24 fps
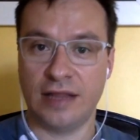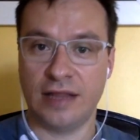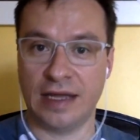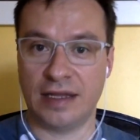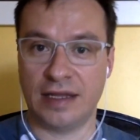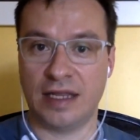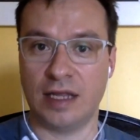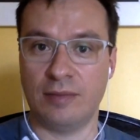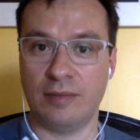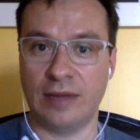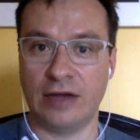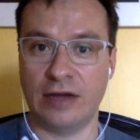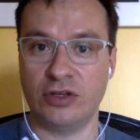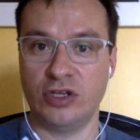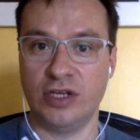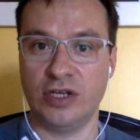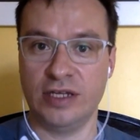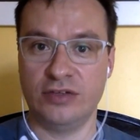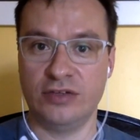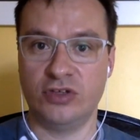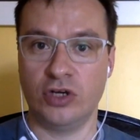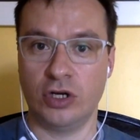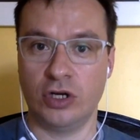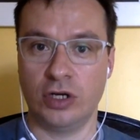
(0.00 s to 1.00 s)
That's the amount you
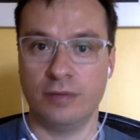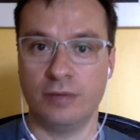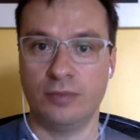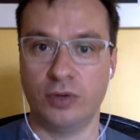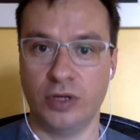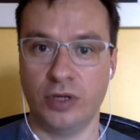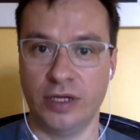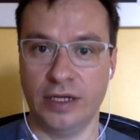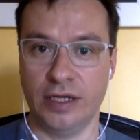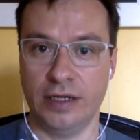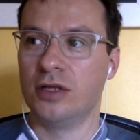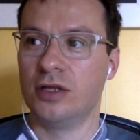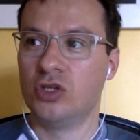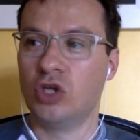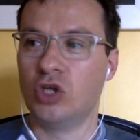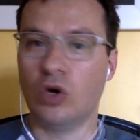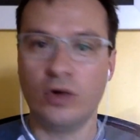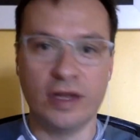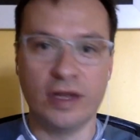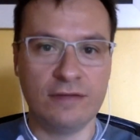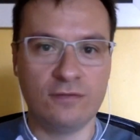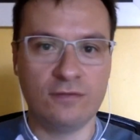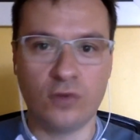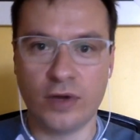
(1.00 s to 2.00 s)
need to earn per year.
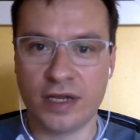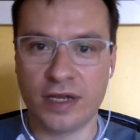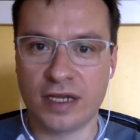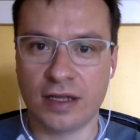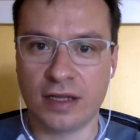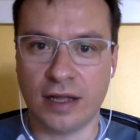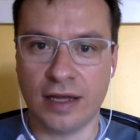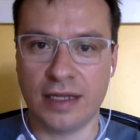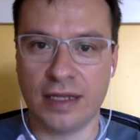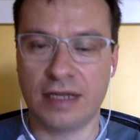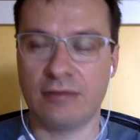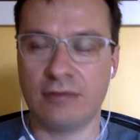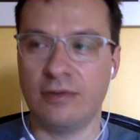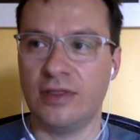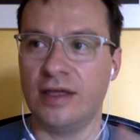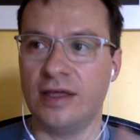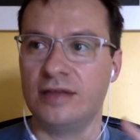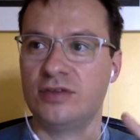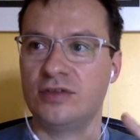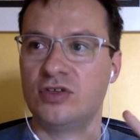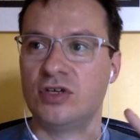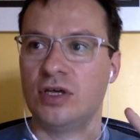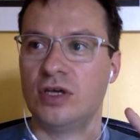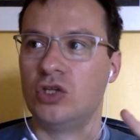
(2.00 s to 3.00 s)
Don't invoice clients with
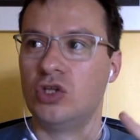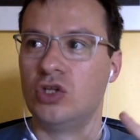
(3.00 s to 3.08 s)
it.